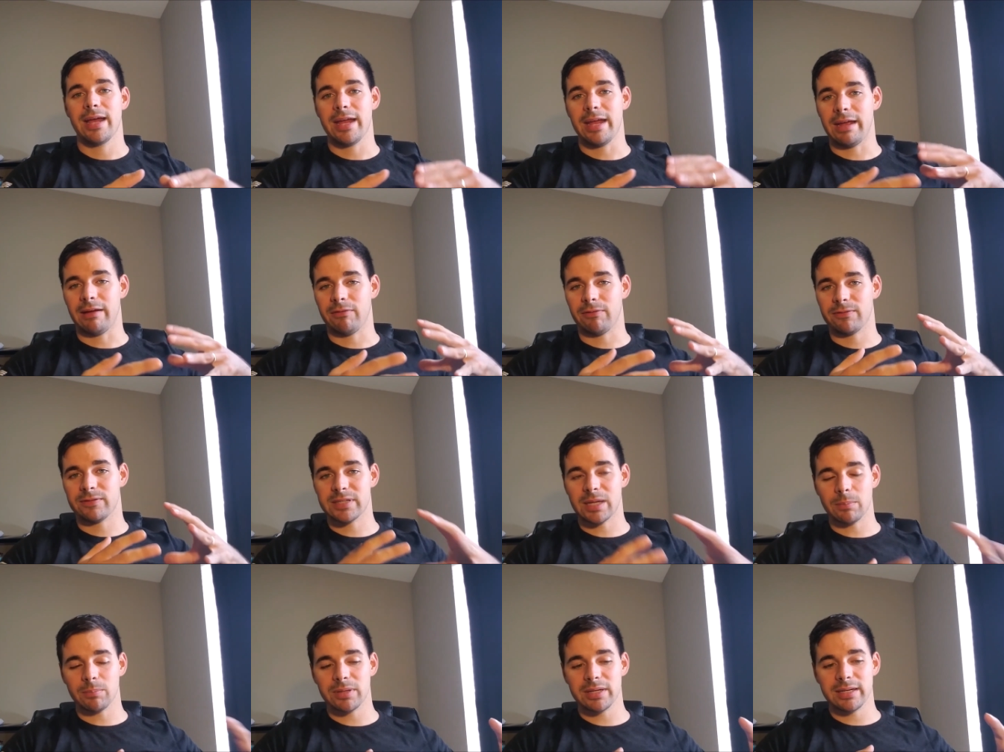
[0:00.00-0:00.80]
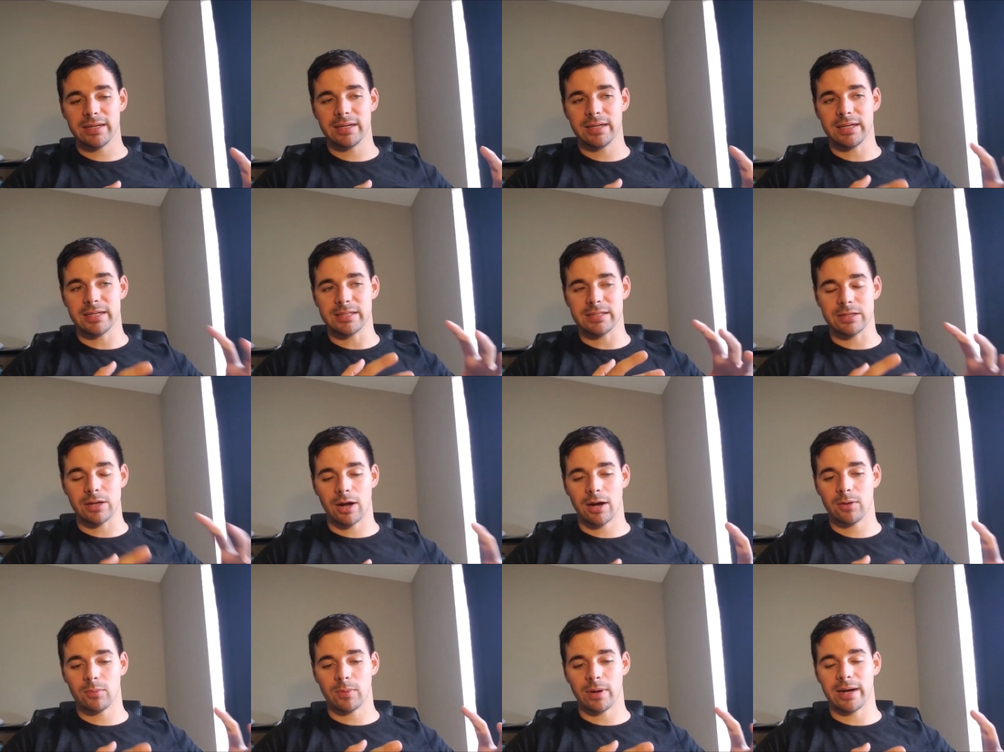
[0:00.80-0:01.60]
If something is
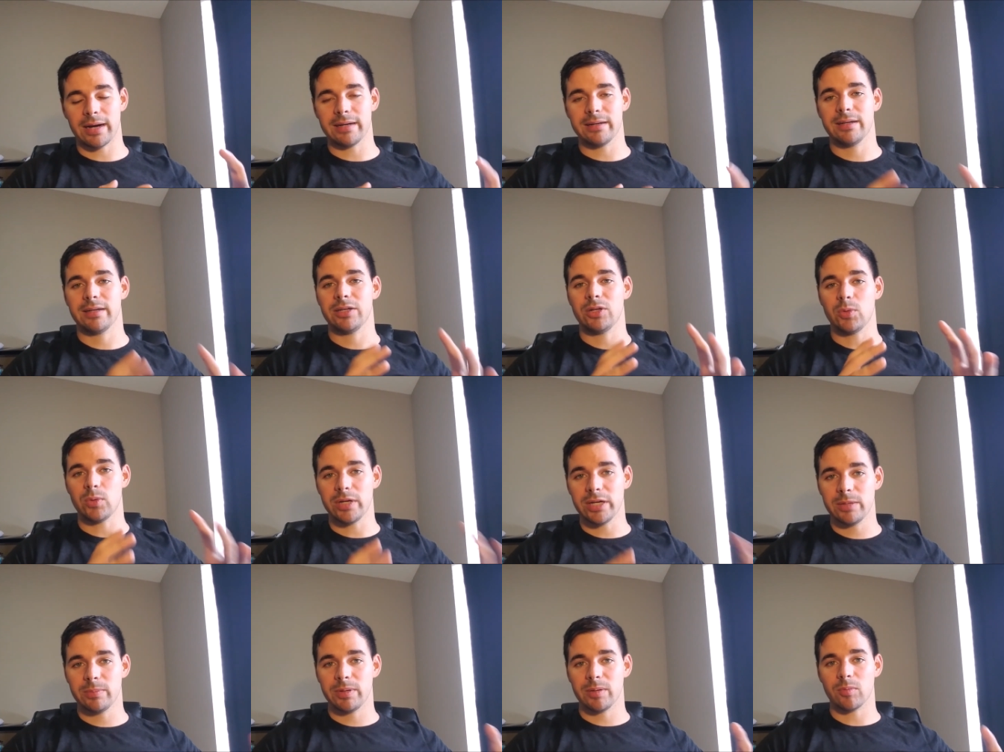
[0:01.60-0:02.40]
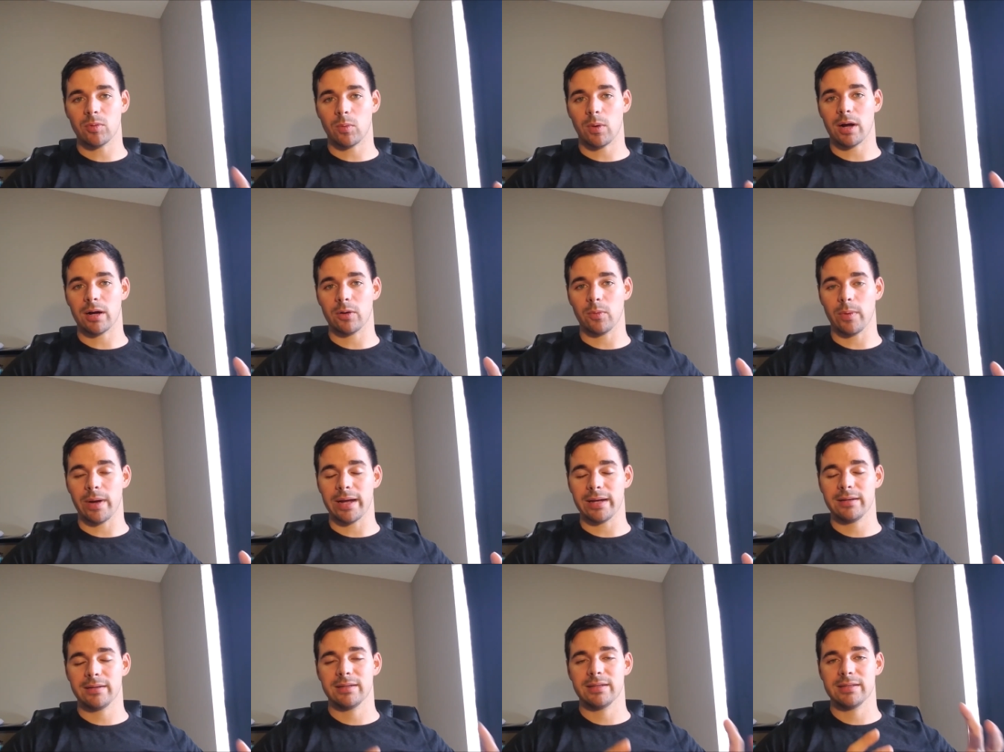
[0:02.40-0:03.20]
not right, you need to be able to walk
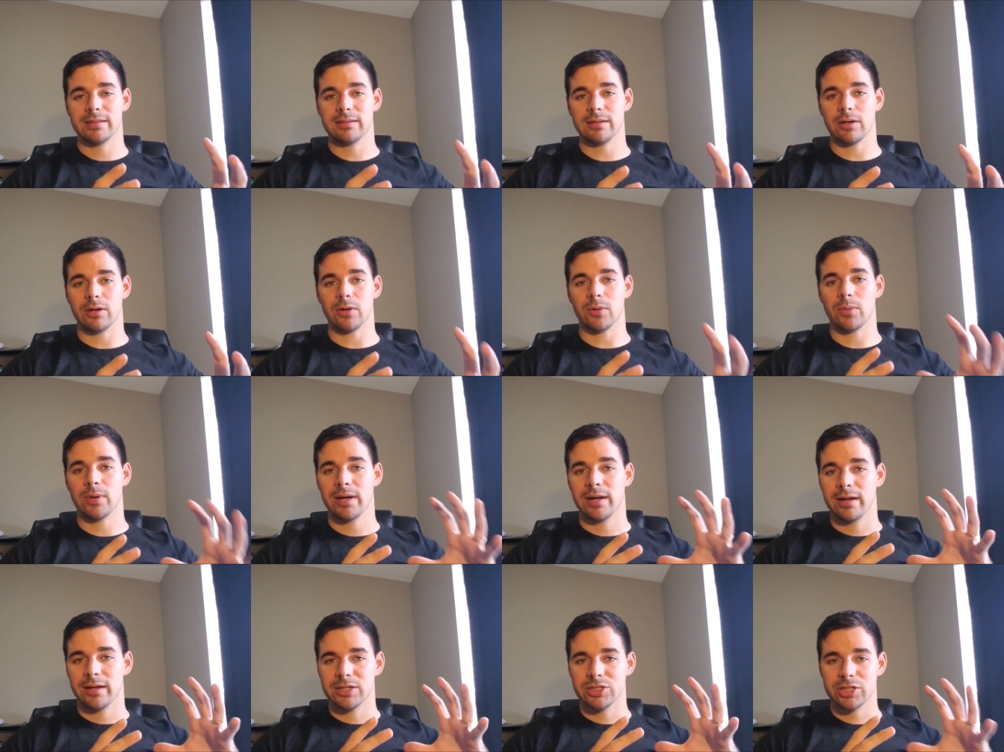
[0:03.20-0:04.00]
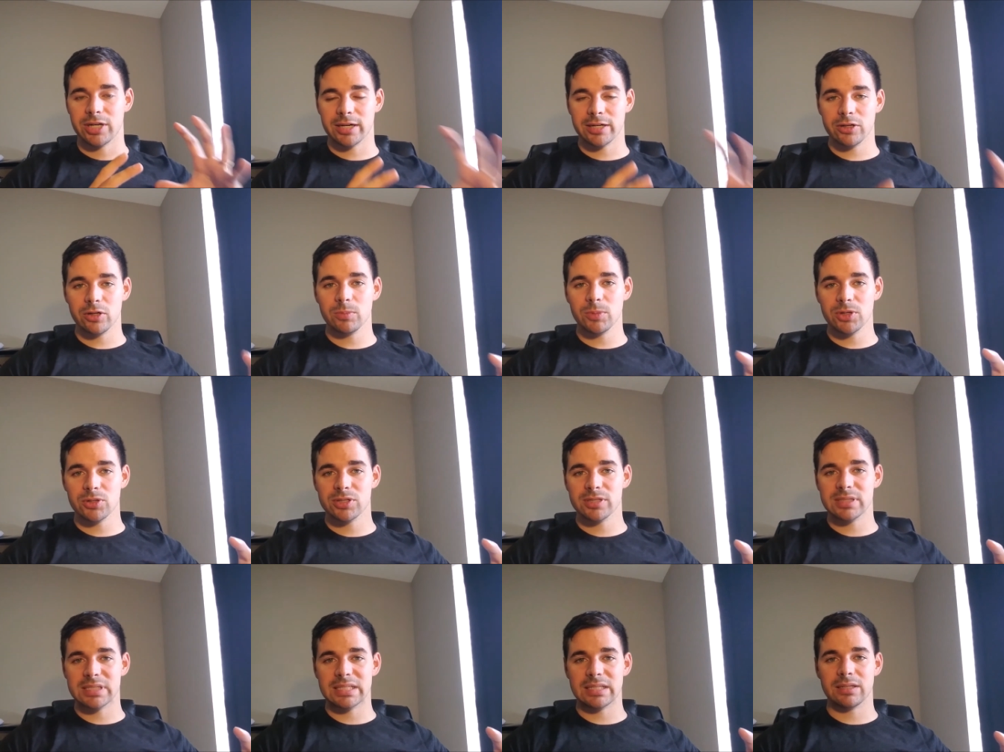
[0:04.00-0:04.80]
away. So check your
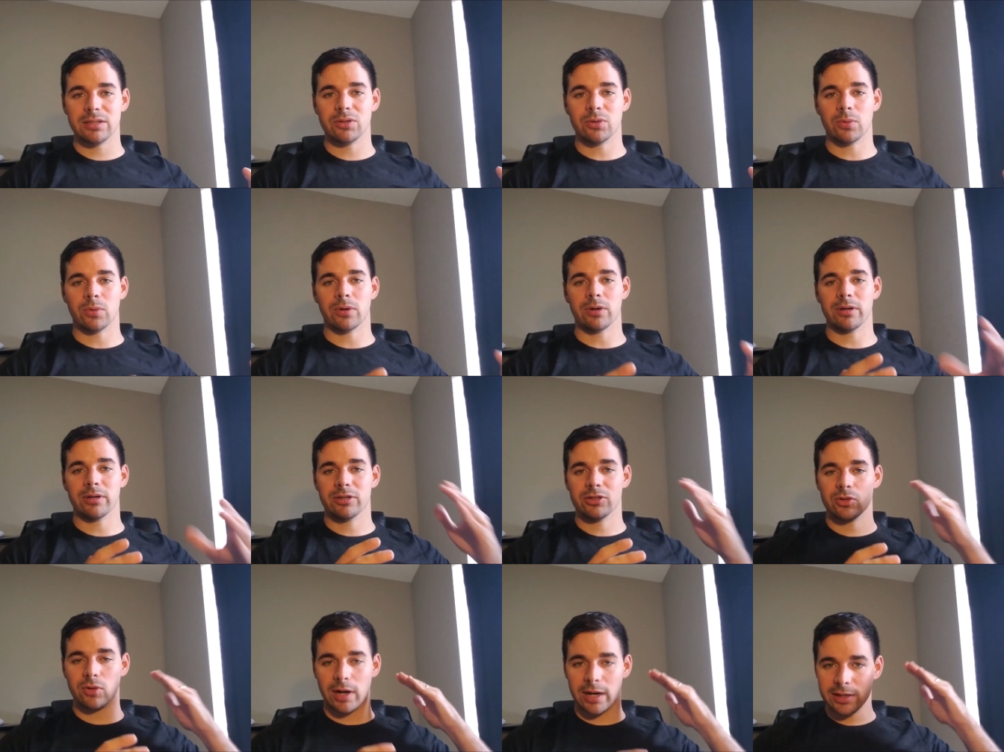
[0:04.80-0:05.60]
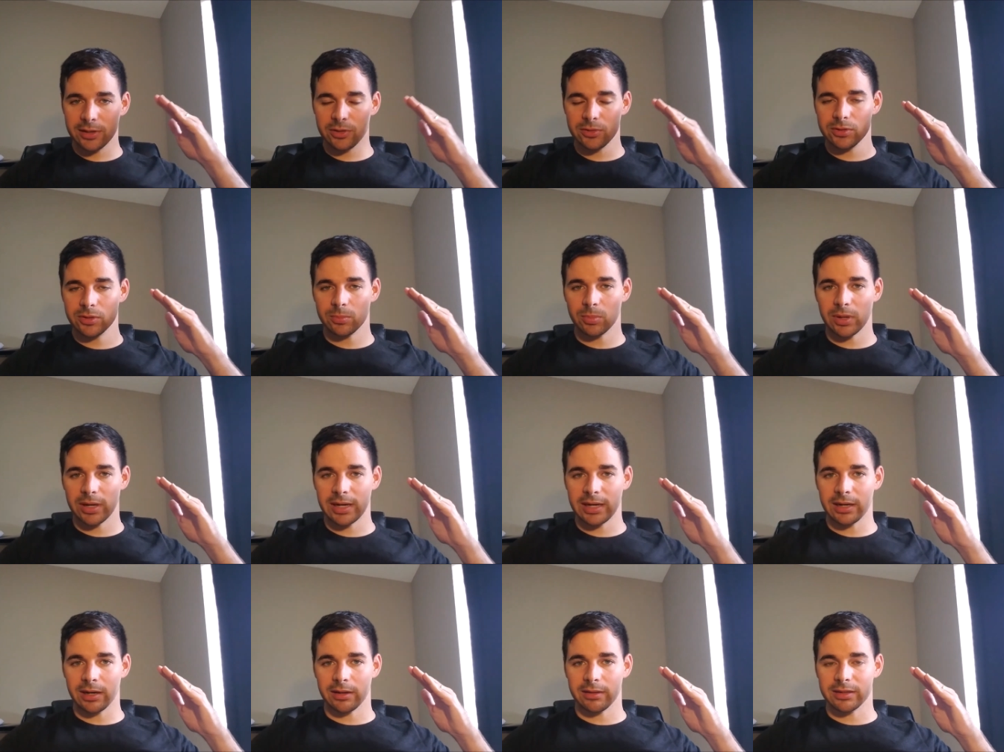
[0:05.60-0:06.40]
emotions at the door. Try to use your
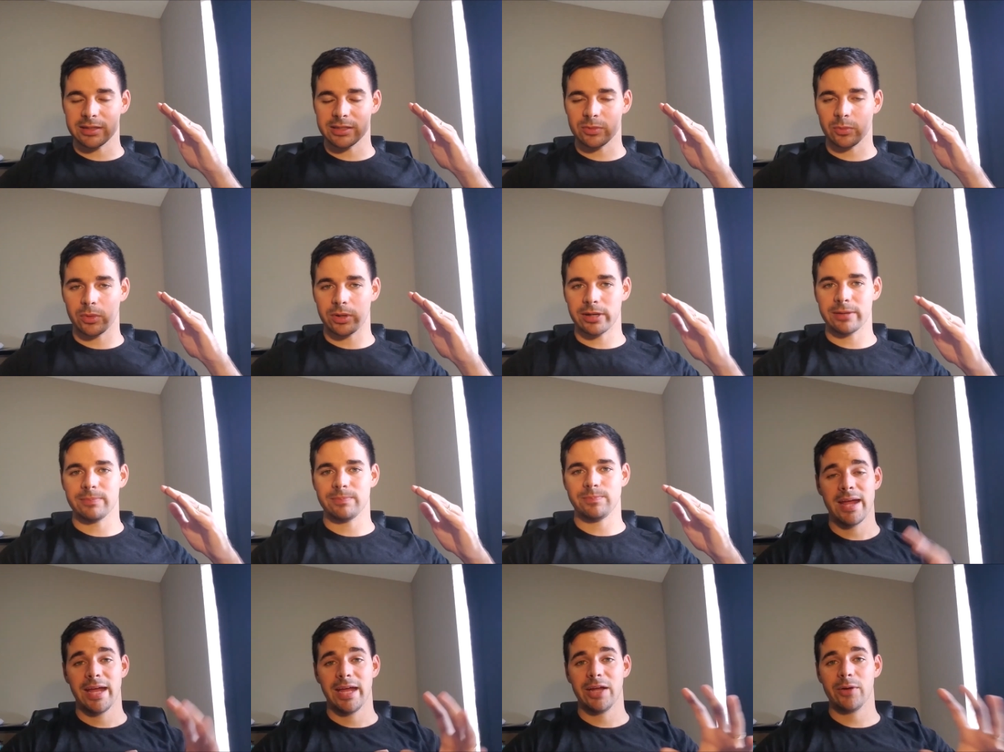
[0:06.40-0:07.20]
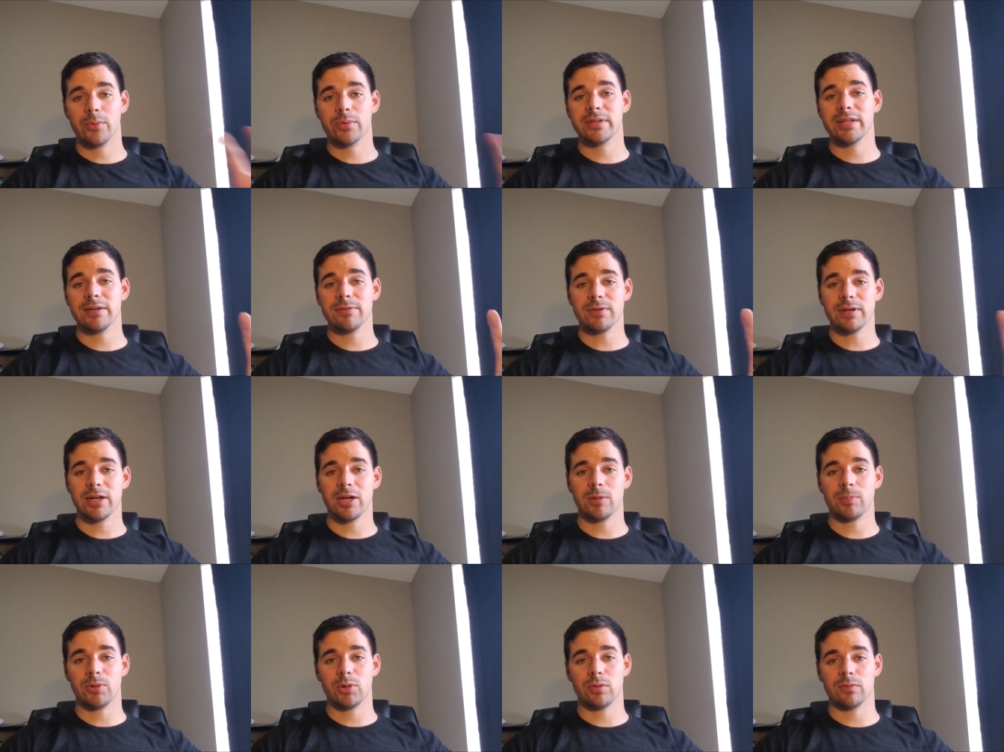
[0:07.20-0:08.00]
brain on this one. It will definitely
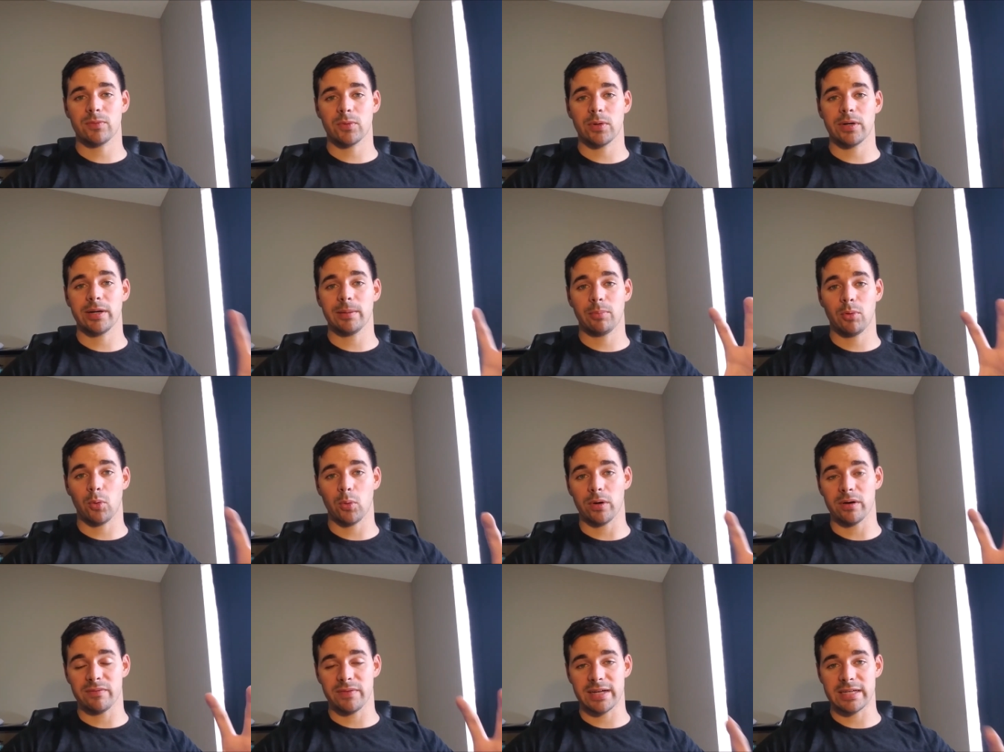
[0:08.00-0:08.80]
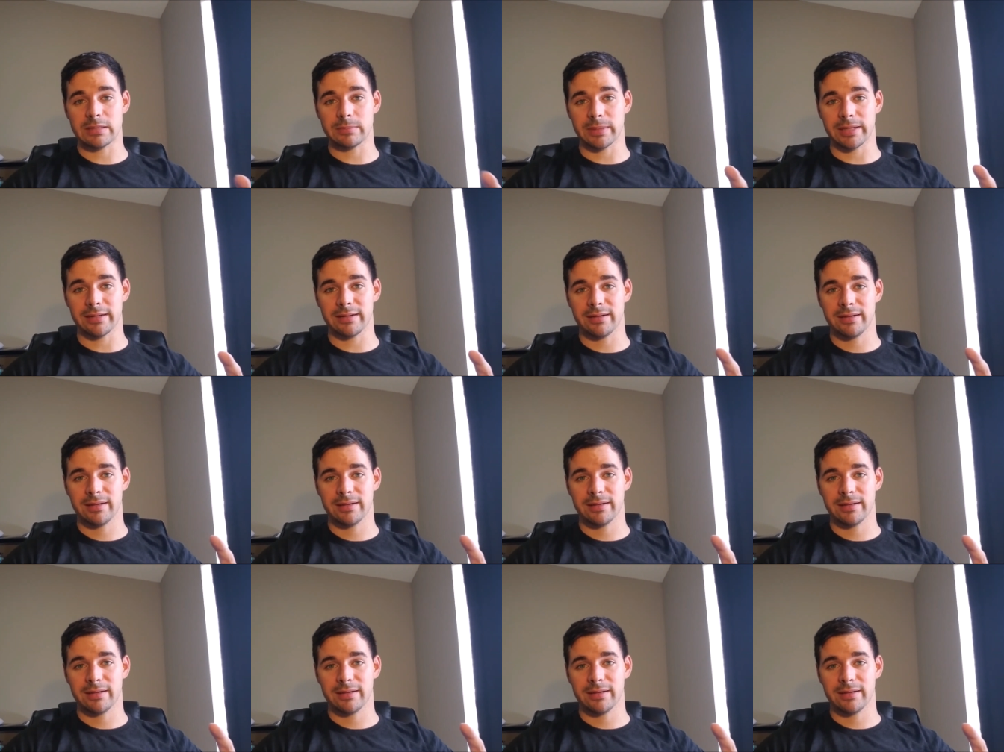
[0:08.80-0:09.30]
help you avoid a poor investment.